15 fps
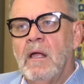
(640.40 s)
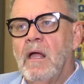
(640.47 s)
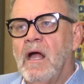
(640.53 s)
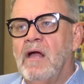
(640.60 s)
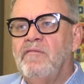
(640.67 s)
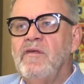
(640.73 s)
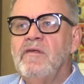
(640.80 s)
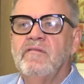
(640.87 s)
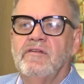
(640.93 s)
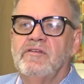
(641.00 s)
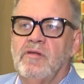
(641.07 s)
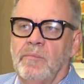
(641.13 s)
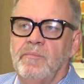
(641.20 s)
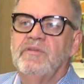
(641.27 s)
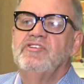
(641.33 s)
I think the
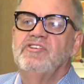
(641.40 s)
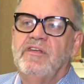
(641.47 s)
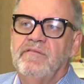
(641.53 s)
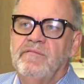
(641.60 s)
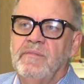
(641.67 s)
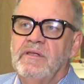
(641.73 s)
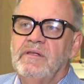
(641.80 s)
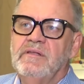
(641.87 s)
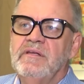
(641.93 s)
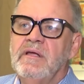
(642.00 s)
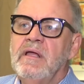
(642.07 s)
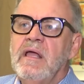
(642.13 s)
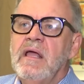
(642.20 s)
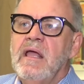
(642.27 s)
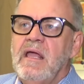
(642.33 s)
top achievement
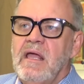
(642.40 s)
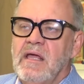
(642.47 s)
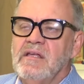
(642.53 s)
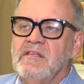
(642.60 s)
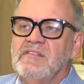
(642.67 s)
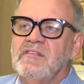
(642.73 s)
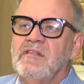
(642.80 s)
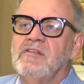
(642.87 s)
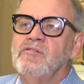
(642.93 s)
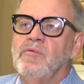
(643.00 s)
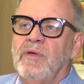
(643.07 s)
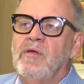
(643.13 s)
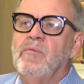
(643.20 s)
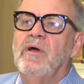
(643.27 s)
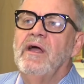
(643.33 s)
is that
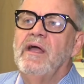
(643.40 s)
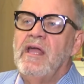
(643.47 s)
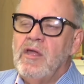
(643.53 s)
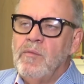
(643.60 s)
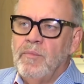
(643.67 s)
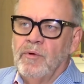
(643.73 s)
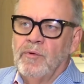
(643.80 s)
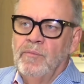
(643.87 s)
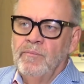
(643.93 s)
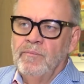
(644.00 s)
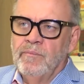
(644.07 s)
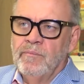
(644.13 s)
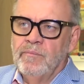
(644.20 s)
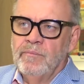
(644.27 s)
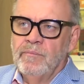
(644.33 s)
we were able,
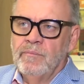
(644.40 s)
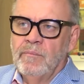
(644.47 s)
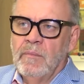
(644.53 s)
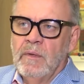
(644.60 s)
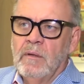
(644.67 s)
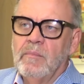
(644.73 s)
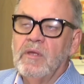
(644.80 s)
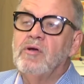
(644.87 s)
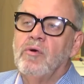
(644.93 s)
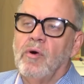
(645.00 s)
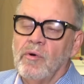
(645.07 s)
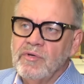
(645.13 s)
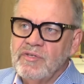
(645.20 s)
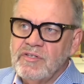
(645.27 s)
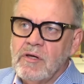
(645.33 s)

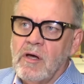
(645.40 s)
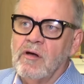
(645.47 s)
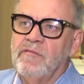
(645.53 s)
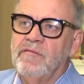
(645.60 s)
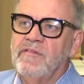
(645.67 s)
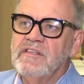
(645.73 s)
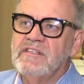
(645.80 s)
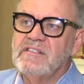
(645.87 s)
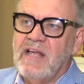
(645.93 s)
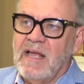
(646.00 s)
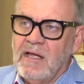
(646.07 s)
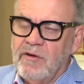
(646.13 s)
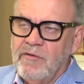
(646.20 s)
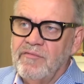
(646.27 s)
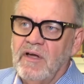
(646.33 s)
because of the
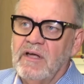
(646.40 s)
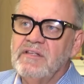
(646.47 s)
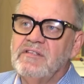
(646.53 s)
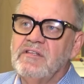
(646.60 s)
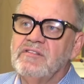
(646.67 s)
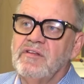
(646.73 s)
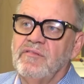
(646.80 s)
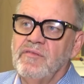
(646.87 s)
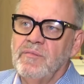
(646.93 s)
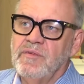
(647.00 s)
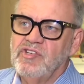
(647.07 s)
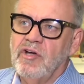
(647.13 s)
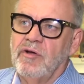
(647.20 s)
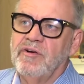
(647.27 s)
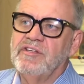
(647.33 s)
sacrifices of the
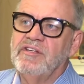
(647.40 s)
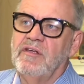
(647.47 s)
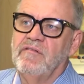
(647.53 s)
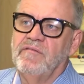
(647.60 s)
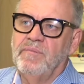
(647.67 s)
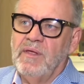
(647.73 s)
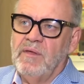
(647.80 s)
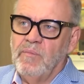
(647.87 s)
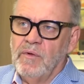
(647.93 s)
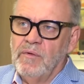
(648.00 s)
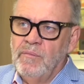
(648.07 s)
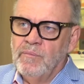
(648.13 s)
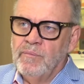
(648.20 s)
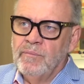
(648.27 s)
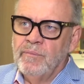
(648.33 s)
majority of
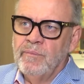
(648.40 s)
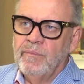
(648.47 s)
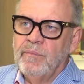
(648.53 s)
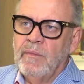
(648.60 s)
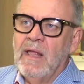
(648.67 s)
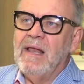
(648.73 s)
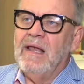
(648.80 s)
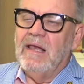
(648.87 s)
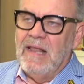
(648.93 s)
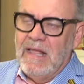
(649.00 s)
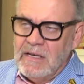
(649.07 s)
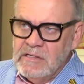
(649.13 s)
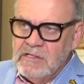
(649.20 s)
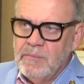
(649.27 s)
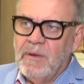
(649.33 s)
people,
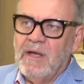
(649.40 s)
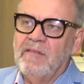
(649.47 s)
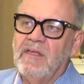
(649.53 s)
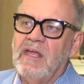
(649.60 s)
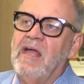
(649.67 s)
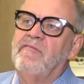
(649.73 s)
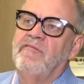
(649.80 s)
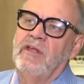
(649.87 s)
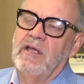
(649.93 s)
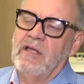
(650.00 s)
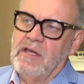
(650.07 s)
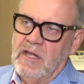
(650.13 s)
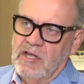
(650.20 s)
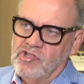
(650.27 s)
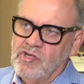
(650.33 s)
led by the
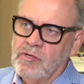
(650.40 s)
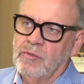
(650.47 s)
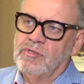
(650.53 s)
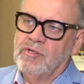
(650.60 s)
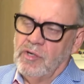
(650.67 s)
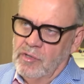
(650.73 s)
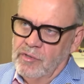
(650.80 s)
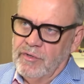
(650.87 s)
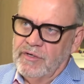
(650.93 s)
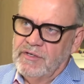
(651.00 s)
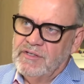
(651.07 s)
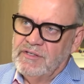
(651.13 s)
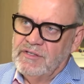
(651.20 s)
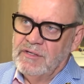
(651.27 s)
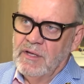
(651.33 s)
African National
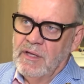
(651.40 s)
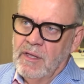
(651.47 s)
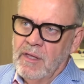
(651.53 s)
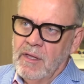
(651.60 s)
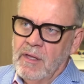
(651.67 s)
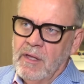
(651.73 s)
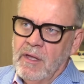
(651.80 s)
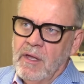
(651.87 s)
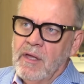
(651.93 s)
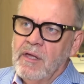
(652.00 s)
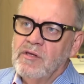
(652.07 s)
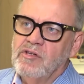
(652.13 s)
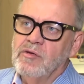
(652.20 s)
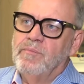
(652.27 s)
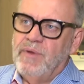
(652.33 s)
Congress,
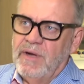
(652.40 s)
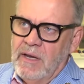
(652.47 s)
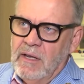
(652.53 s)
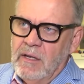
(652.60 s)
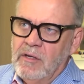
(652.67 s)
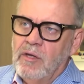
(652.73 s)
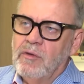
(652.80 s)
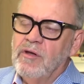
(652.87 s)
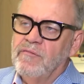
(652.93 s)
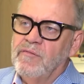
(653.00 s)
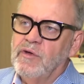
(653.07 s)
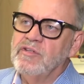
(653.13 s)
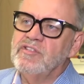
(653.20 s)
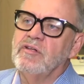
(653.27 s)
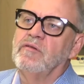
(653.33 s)
to bring
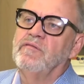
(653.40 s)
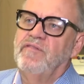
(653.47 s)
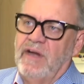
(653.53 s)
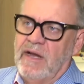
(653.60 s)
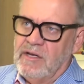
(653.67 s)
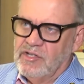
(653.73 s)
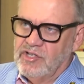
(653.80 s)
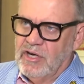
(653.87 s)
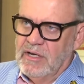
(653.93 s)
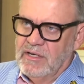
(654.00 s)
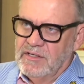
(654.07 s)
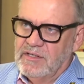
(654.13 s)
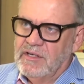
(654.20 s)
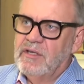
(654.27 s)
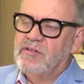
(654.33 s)
universal
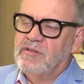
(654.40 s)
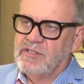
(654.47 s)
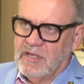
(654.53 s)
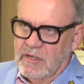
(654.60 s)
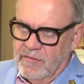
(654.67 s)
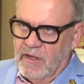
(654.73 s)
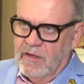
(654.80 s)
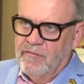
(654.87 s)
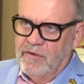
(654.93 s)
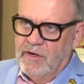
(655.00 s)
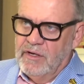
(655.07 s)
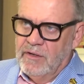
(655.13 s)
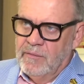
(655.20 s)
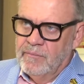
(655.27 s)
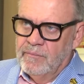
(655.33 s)
franchise to South
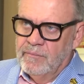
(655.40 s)
Africa.